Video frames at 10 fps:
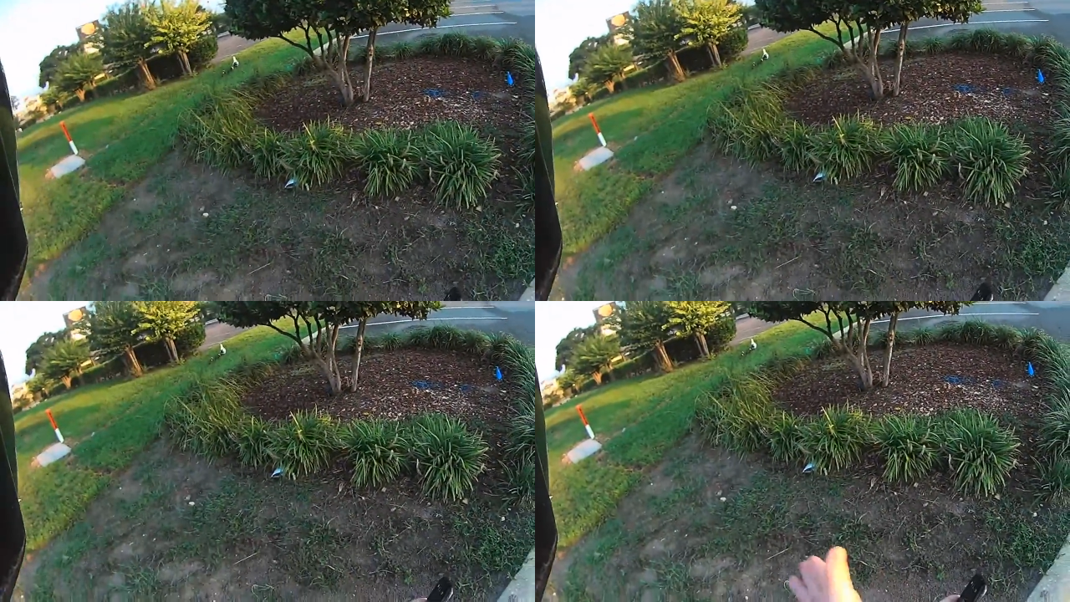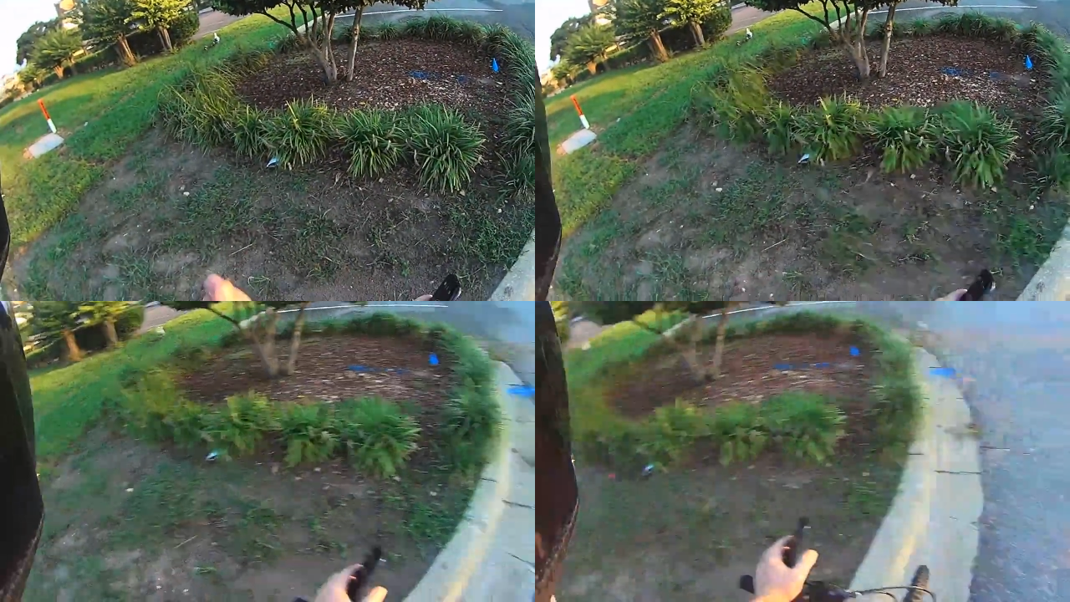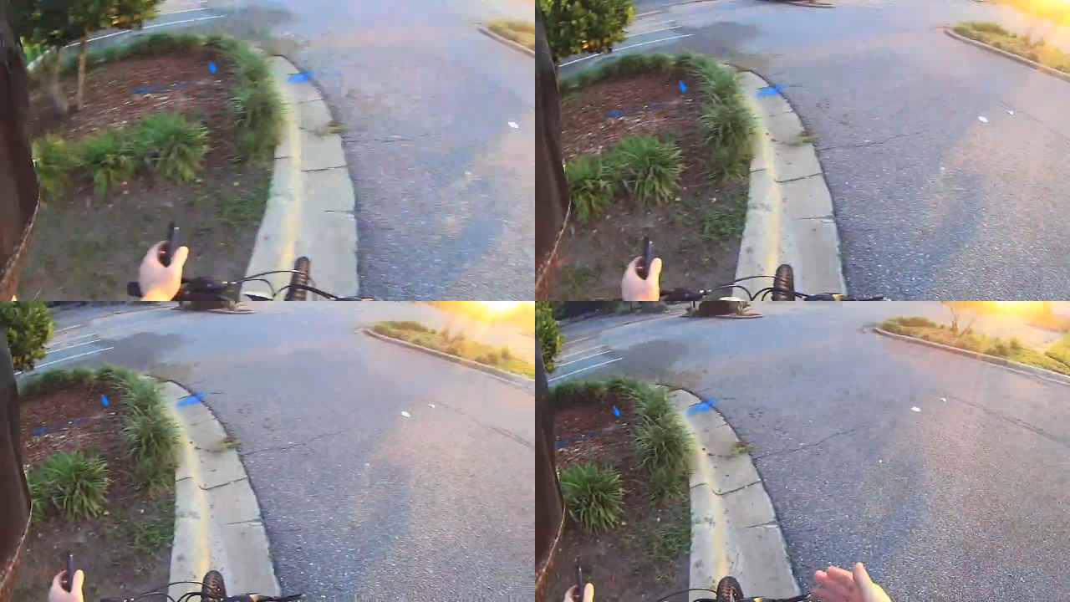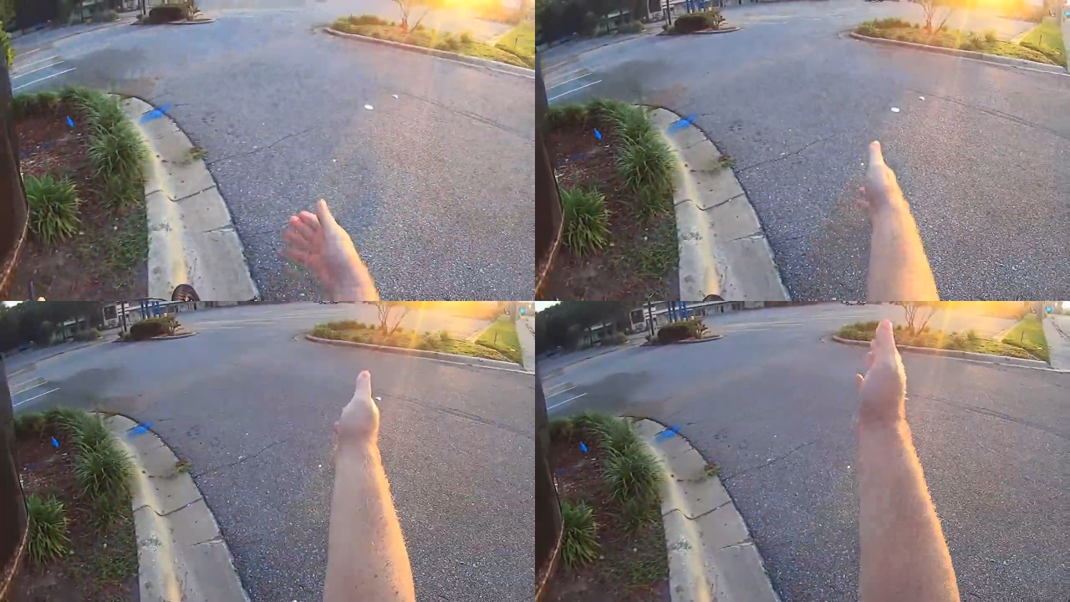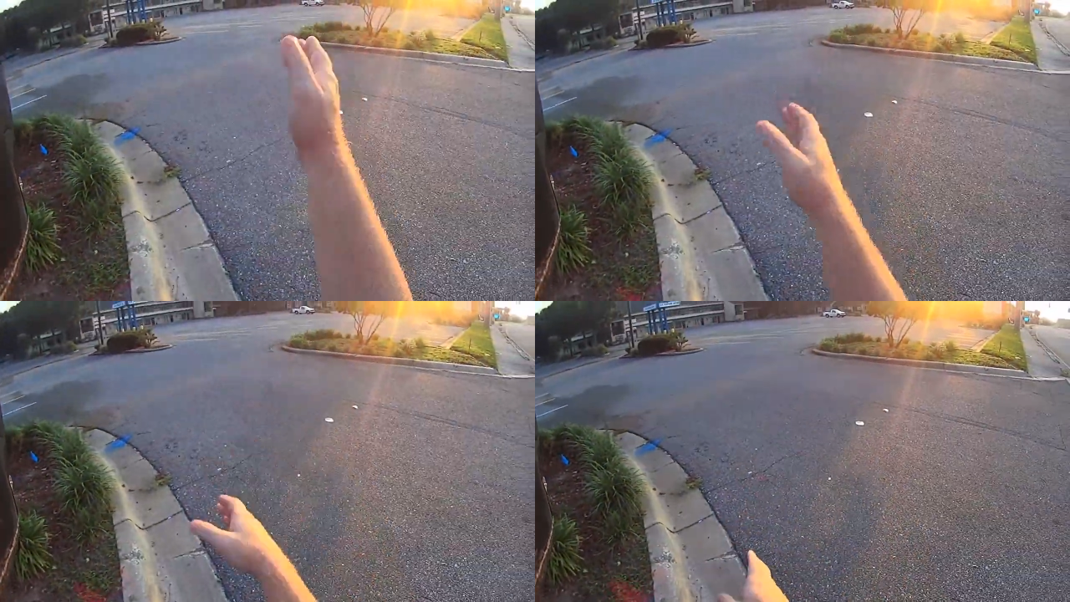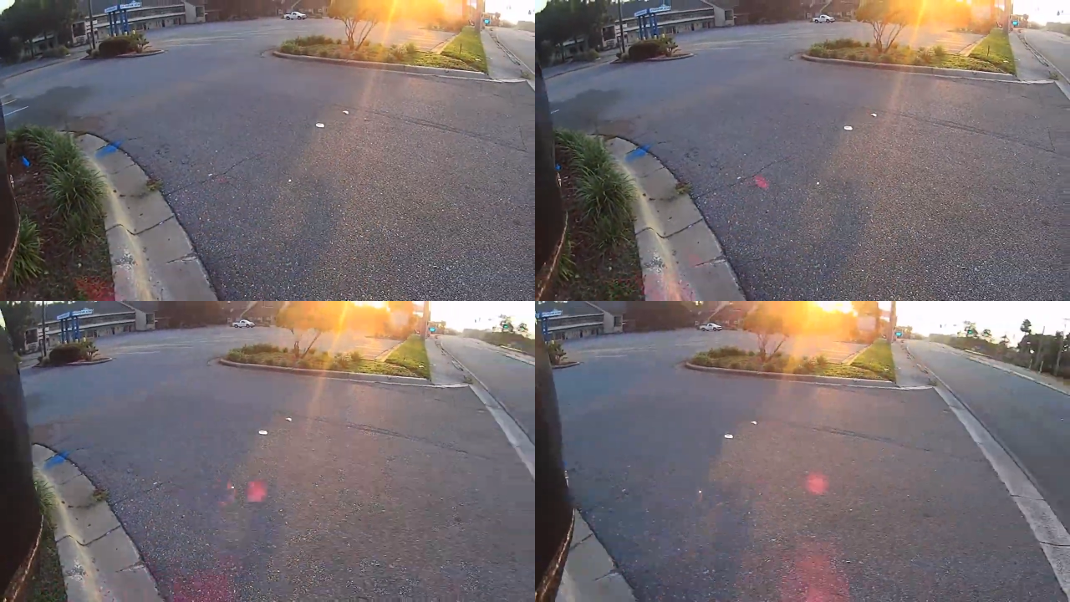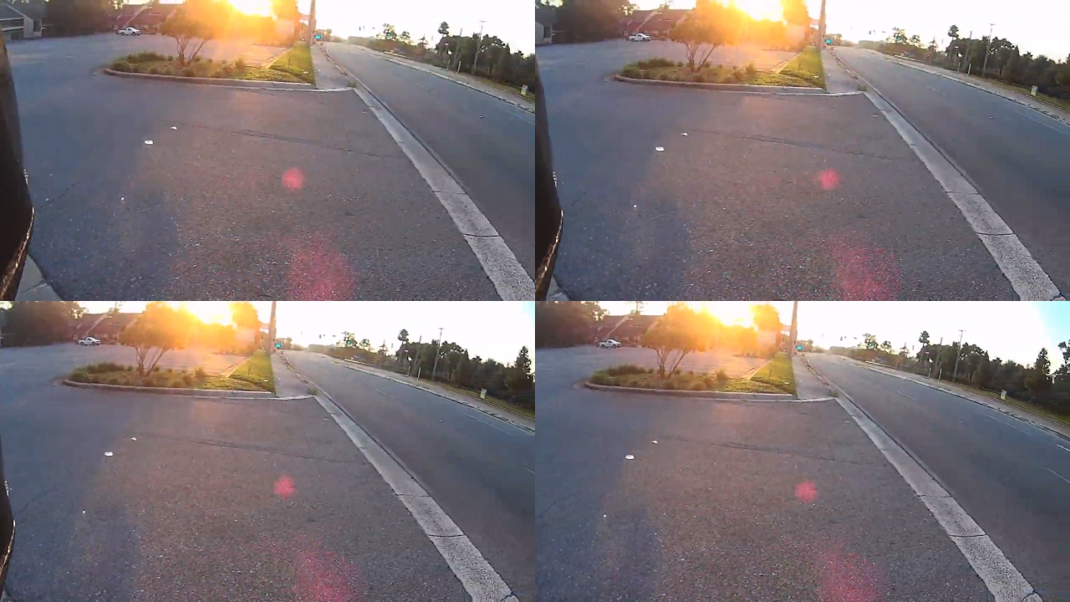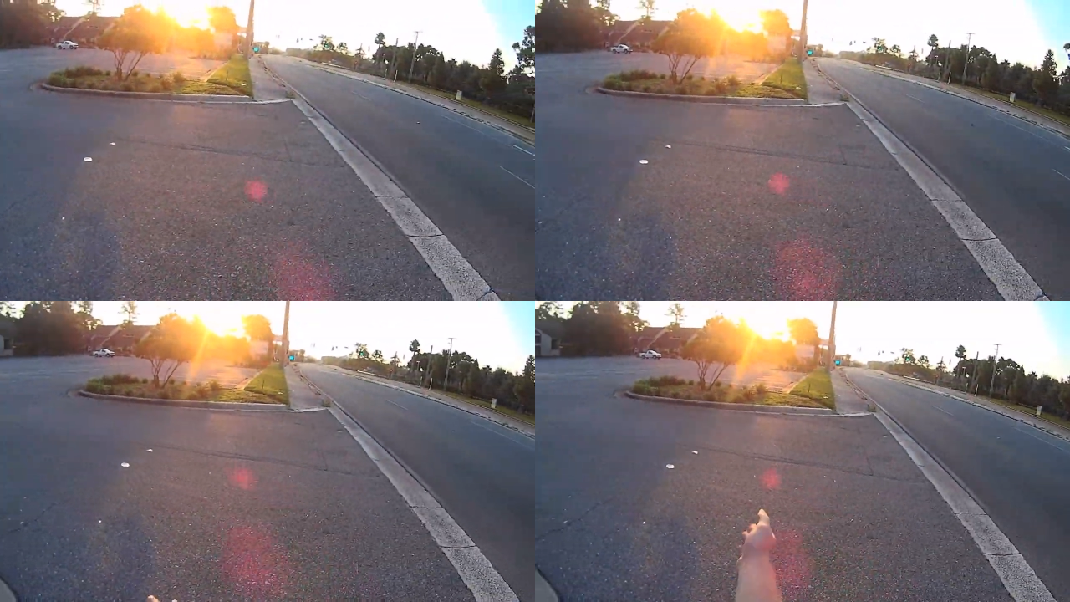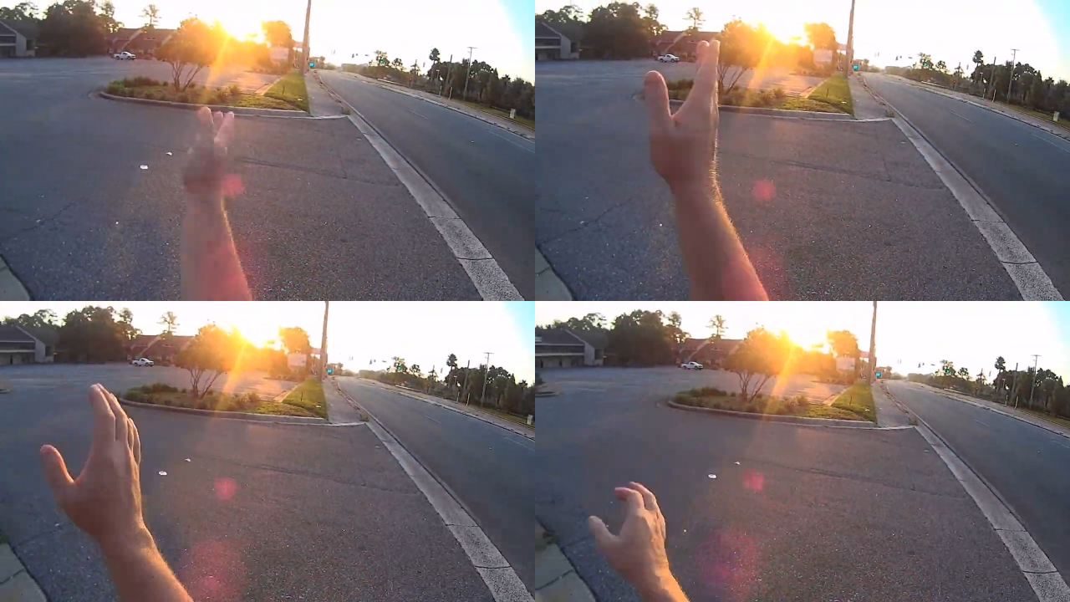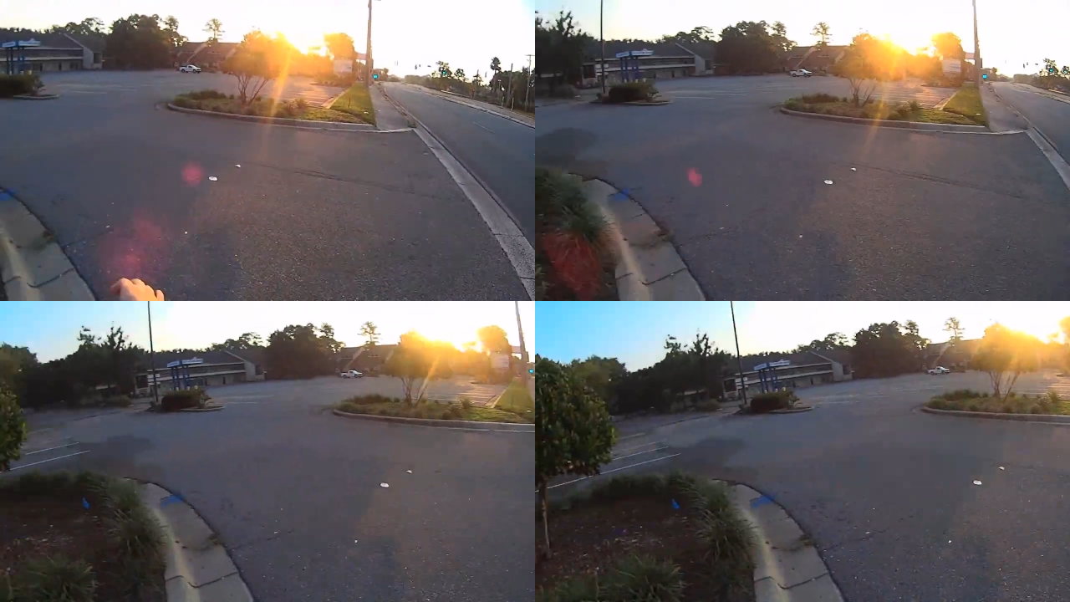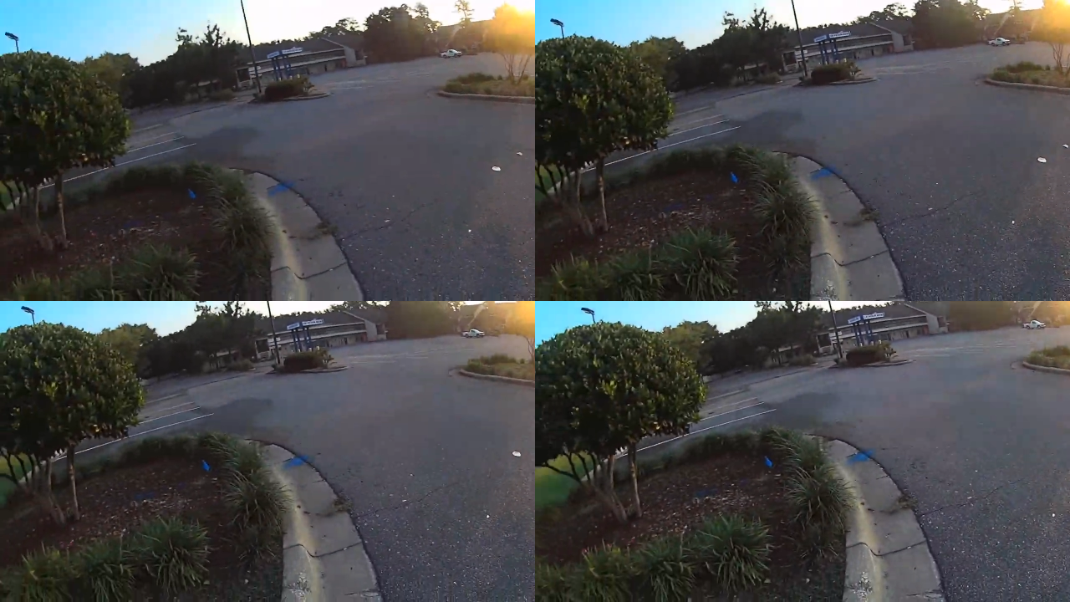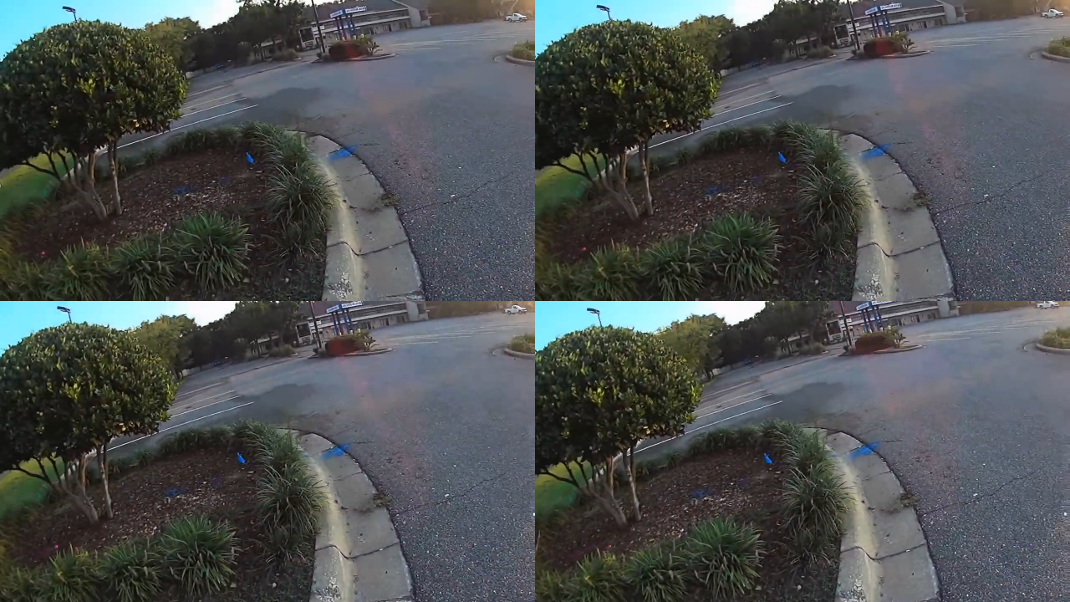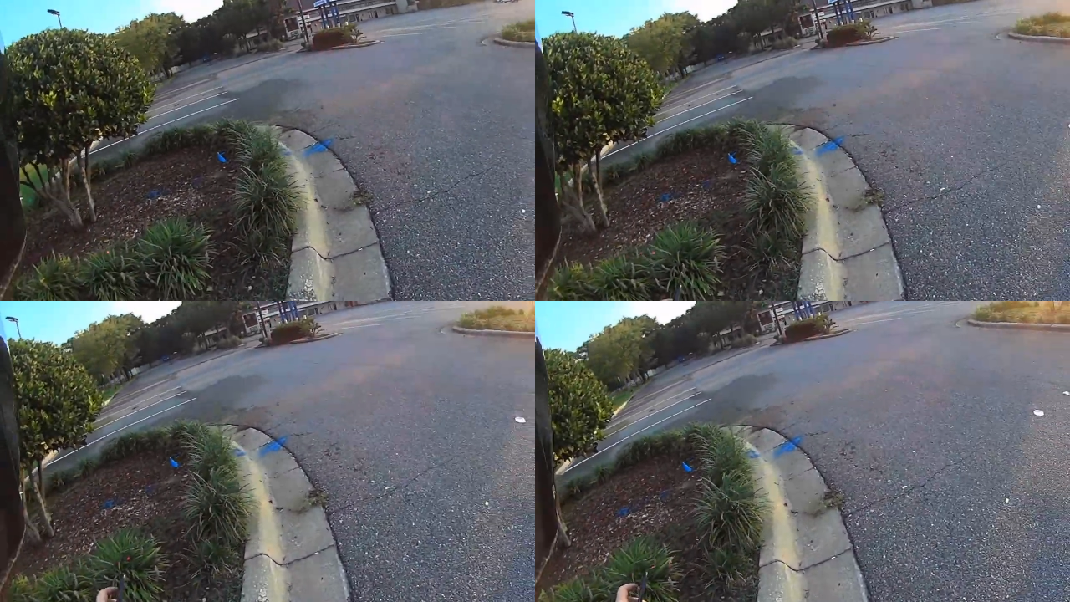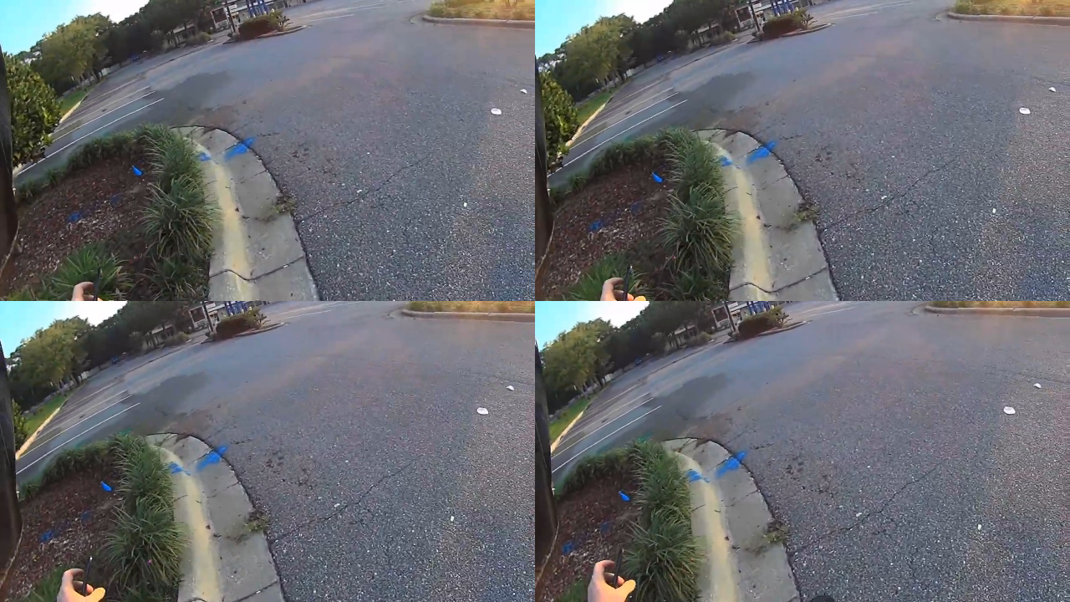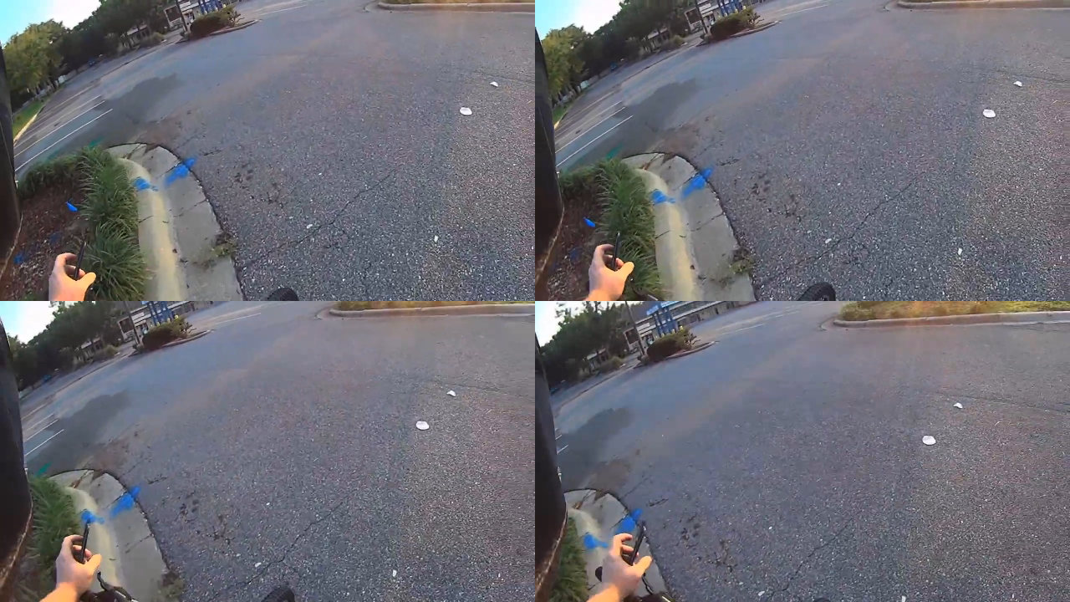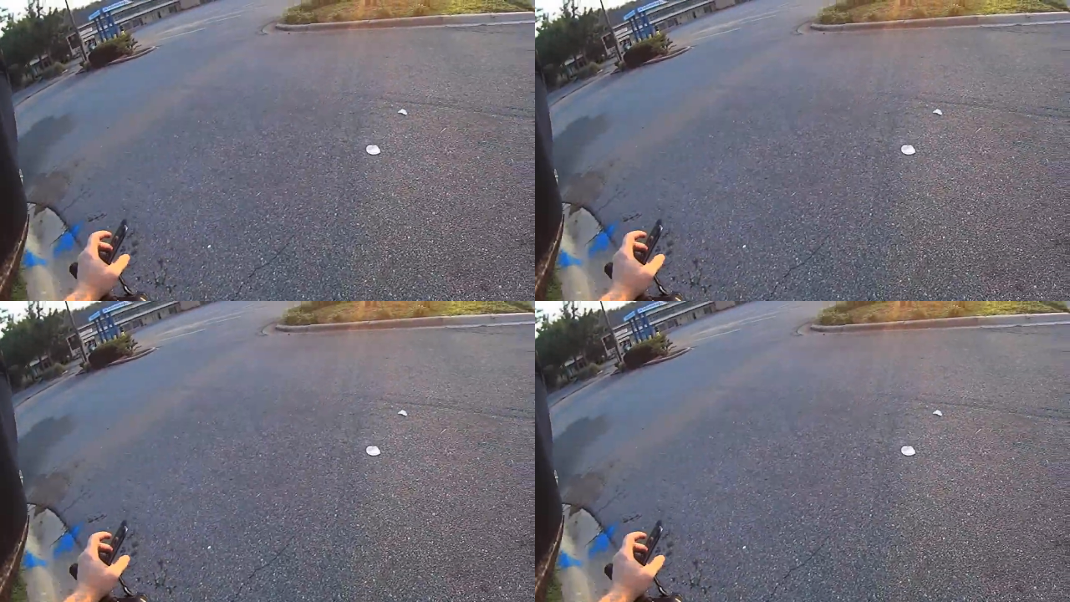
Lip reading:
(no speaker visible)